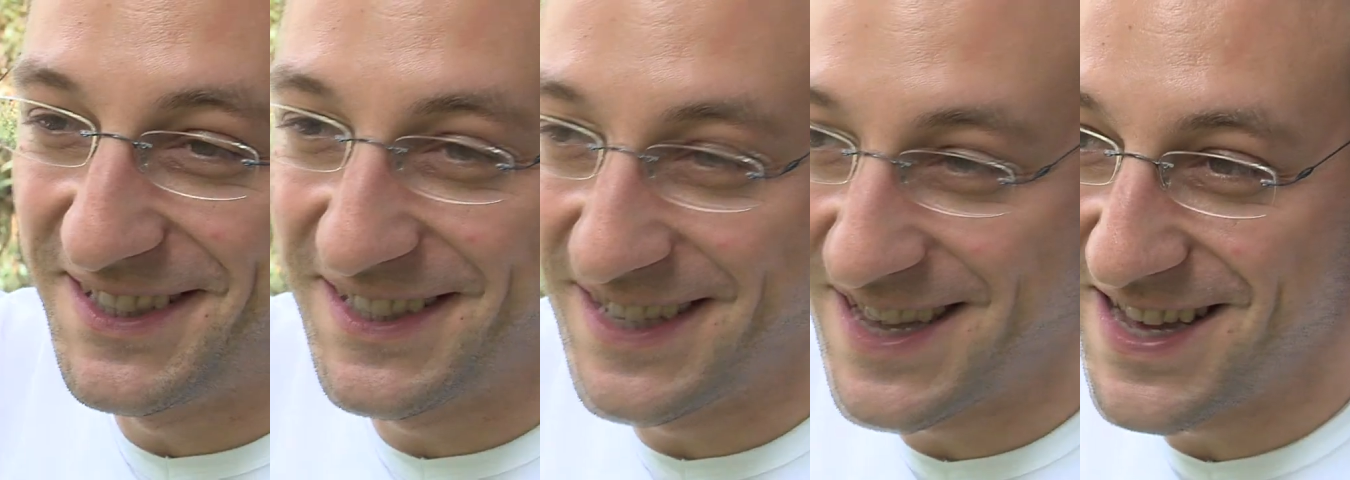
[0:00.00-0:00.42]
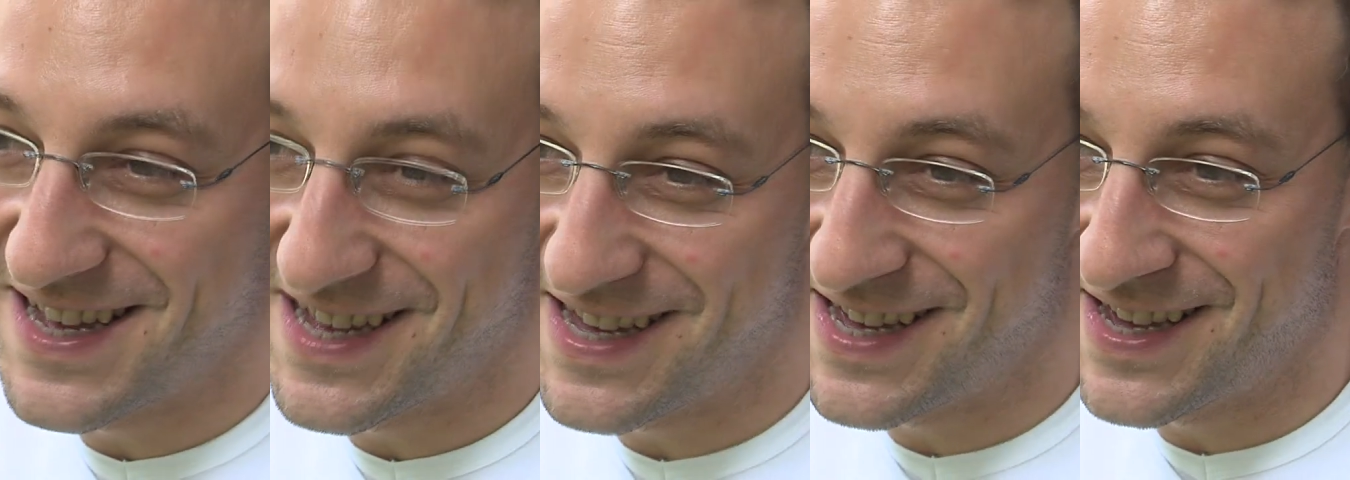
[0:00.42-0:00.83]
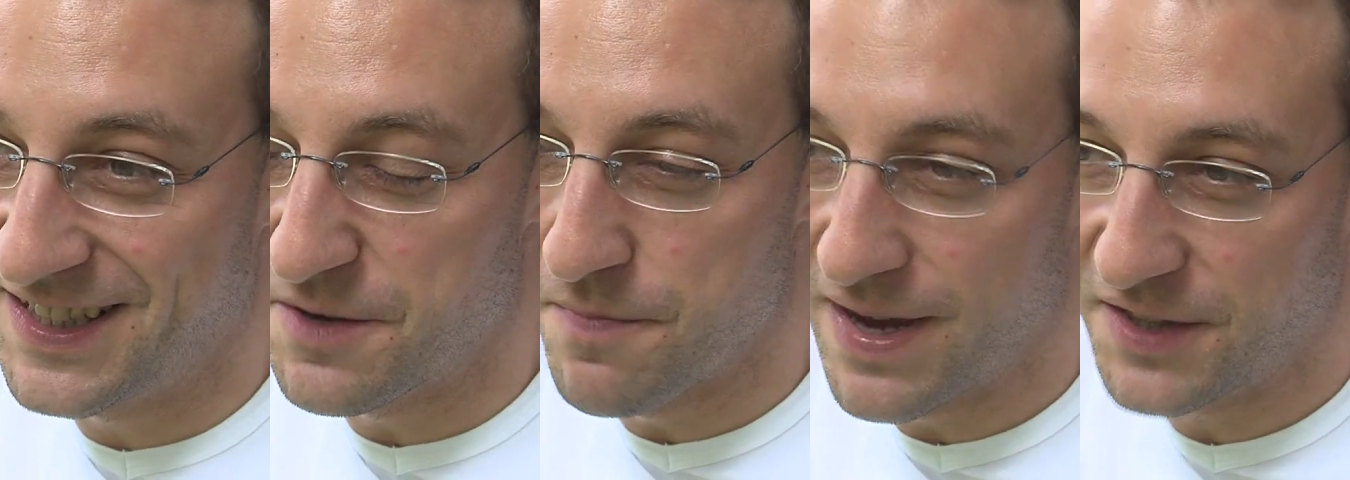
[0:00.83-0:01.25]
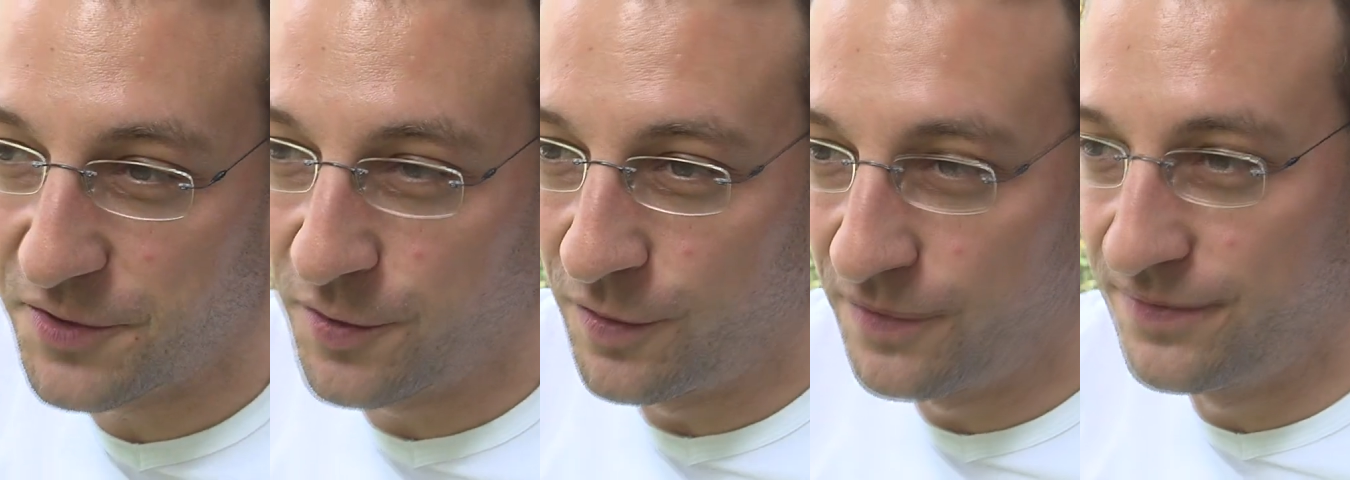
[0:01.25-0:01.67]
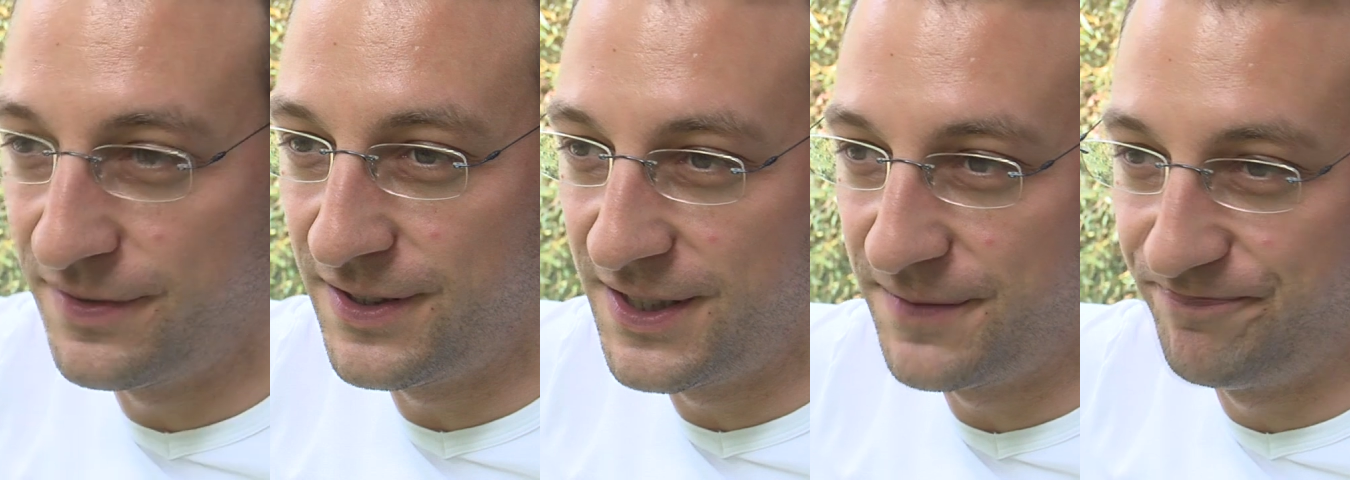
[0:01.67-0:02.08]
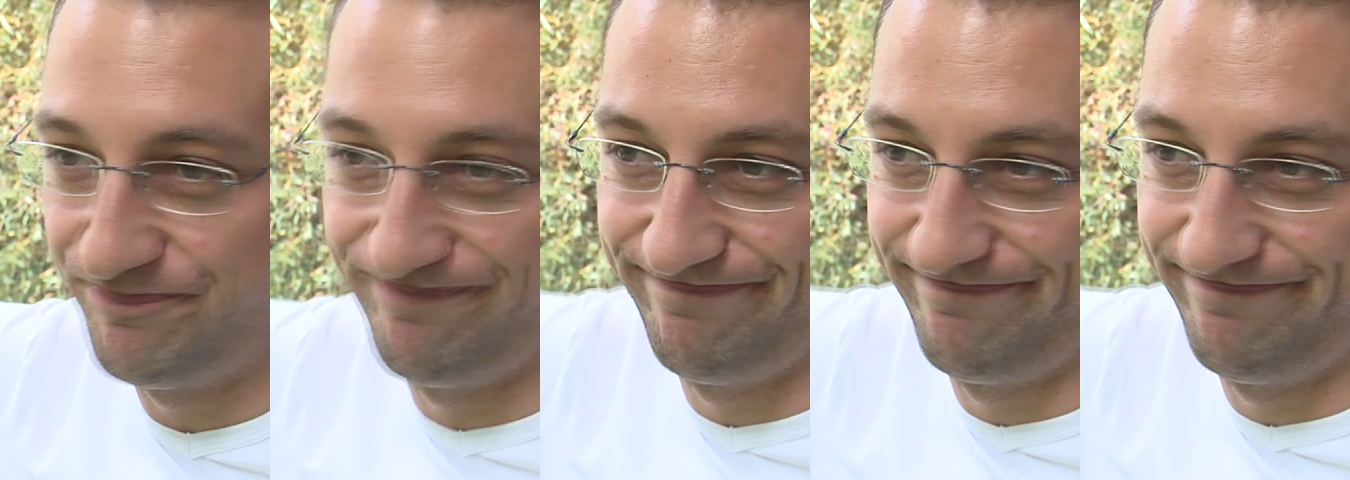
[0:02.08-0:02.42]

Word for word: but it's uh, it's a matter of uh,